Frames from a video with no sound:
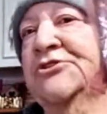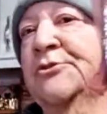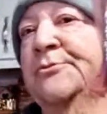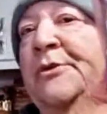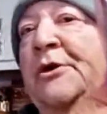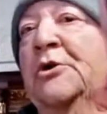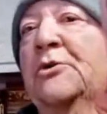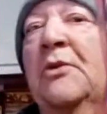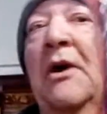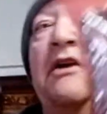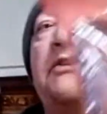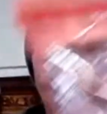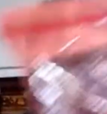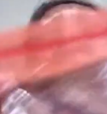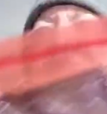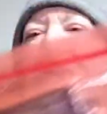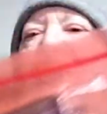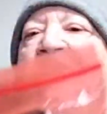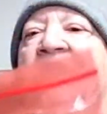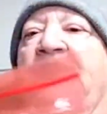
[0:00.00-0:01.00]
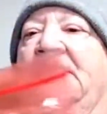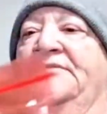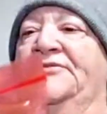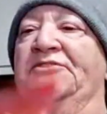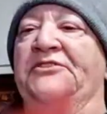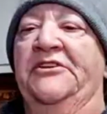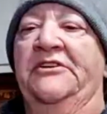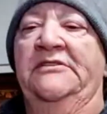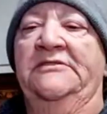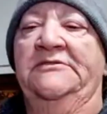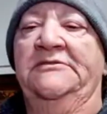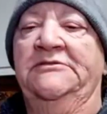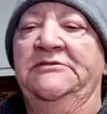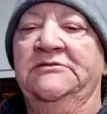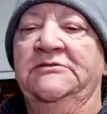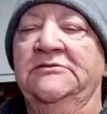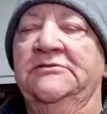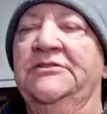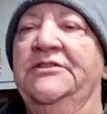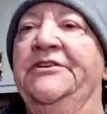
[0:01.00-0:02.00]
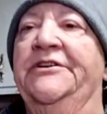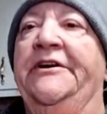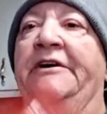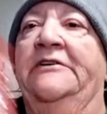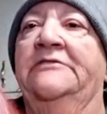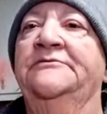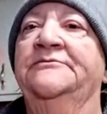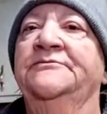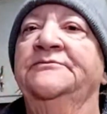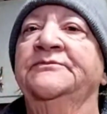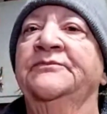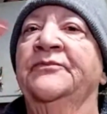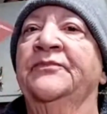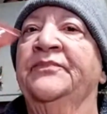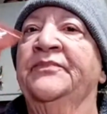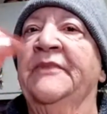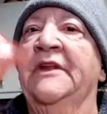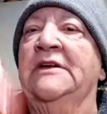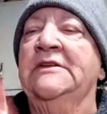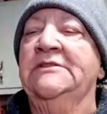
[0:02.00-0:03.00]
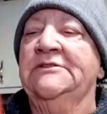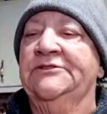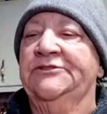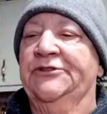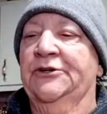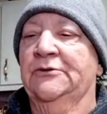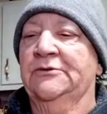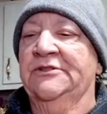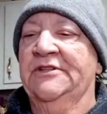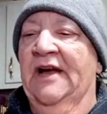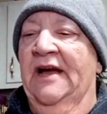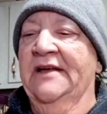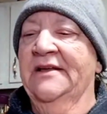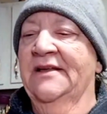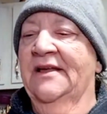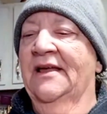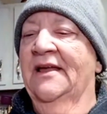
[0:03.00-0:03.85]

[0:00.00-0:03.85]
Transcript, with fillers: would mm-hmm. be great as a gift, you know. So, and I,